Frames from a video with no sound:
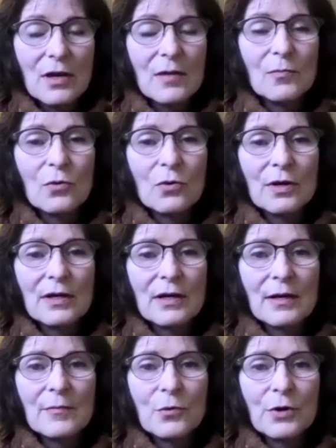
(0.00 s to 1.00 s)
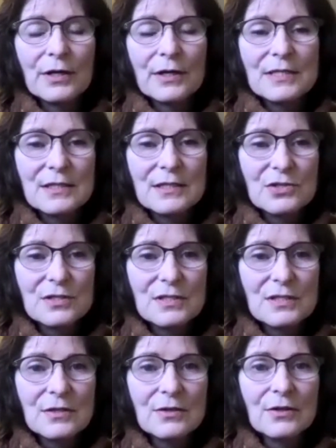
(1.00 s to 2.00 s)
more
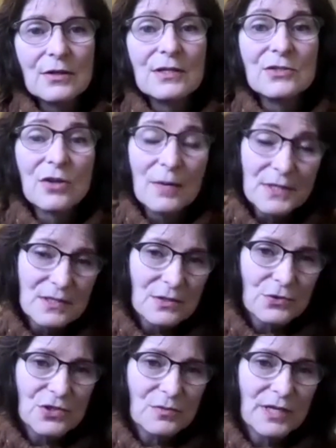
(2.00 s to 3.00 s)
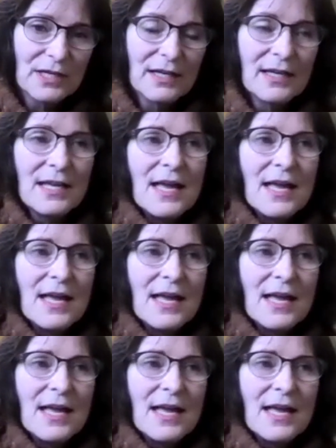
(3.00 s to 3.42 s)
organizations that are adopting social media.